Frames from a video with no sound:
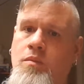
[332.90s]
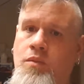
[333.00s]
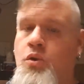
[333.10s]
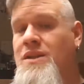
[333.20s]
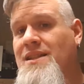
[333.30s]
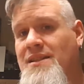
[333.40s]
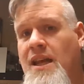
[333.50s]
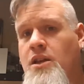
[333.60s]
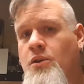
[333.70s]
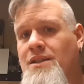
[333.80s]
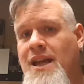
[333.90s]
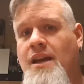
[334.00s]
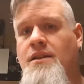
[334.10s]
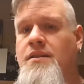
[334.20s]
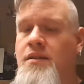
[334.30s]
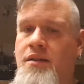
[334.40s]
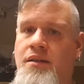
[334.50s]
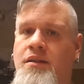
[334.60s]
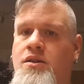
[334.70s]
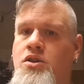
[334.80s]
you can state your intent
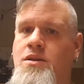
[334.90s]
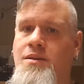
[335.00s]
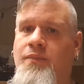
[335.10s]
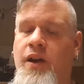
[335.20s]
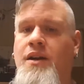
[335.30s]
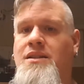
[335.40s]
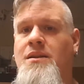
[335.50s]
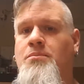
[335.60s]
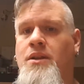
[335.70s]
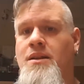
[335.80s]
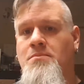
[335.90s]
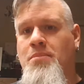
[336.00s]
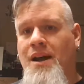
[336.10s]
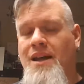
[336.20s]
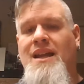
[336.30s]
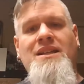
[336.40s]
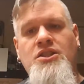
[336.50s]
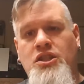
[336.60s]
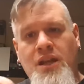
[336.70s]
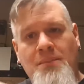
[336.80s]
very simply and it
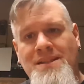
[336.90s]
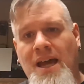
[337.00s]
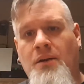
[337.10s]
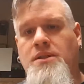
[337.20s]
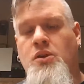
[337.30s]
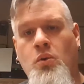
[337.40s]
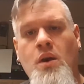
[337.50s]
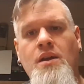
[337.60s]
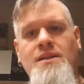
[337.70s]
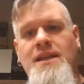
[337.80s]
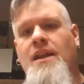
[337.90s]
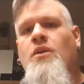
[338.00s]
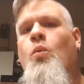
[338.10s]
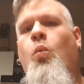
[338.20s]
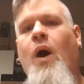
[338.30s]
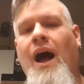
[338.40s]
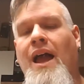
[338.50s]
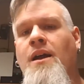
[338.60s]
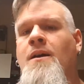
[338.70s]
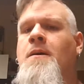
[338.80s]
just comes down to stating
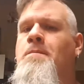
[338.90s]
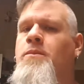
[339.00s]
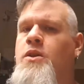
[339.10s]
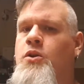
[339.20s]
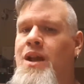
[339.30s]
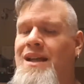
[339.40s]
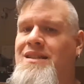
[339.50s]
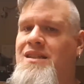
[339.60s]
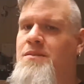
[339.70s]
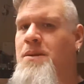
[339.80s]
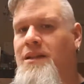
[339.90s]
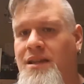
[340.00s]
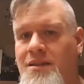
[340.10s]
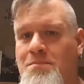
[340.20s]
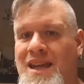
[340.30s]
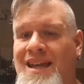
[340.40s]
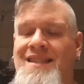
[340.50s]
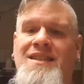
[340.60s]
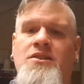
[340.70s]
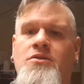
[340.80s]
why. You're not spilling the
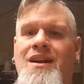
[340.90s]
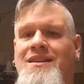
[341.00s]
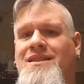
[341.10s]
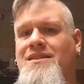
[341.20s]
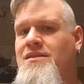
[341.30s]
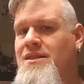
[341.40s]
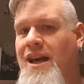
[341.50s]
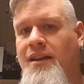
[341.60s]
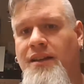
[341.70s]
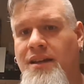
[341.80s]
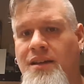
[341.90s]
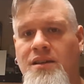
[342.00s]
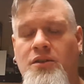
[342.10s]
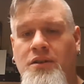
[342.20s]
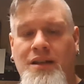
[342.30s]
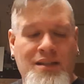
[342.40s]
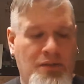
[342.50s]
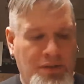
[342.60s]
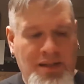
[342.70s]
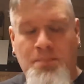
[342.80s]
beans and you're not tipping
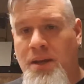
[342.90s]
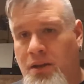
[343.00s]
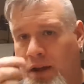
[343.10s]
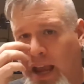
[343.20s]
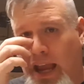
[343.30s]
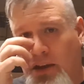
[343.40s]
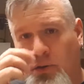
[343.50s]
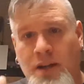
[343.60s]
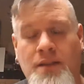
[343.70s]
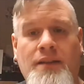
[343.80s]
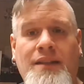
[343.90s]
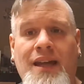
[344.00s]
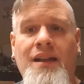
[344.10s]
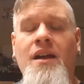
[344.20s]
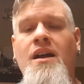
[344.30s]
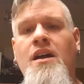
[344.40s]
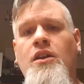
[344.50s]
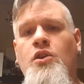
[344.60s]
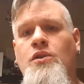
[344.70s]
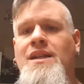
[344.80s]
your hand or anything like that.
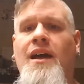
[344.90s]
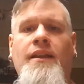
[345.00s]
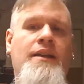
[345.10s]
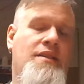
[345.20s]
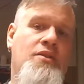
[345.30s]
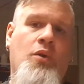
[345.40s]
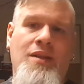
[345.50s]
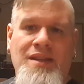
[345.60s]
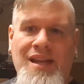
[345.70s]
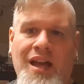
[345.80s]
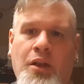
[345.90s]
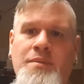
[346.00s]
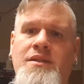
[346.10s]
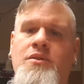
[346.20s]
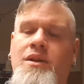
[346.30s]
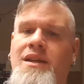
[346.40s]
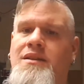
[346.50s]
You're telling a story. This helps to